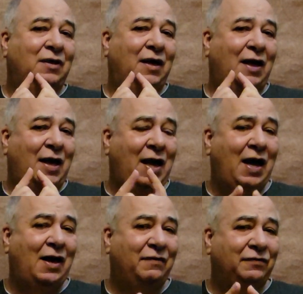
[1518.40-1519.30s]

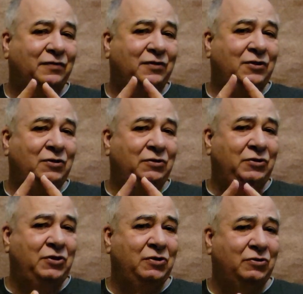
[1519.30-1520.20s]
have to
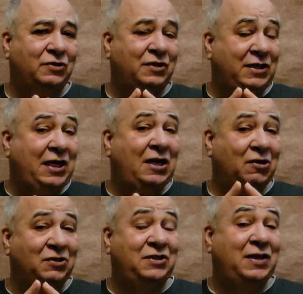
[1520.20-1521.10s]
use
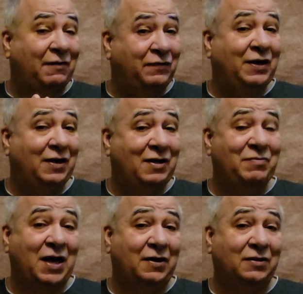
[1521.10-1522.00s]
gear. Definitely
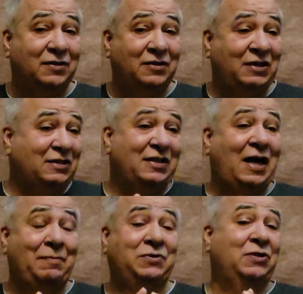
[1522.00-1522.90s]
matters. There's
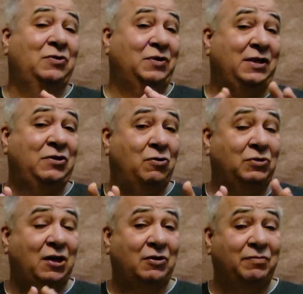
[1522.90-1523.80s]
absolutely no
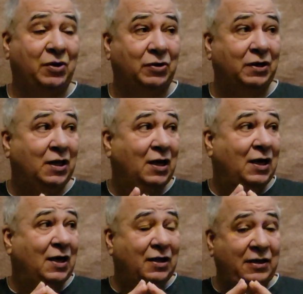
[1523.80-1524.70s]
doubt about it.
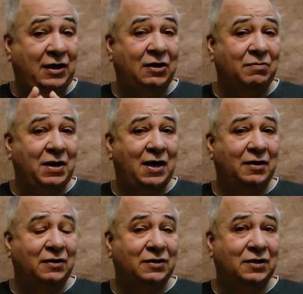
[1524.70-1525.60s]
Gear
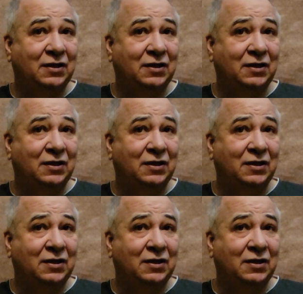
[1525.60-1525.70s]
matters,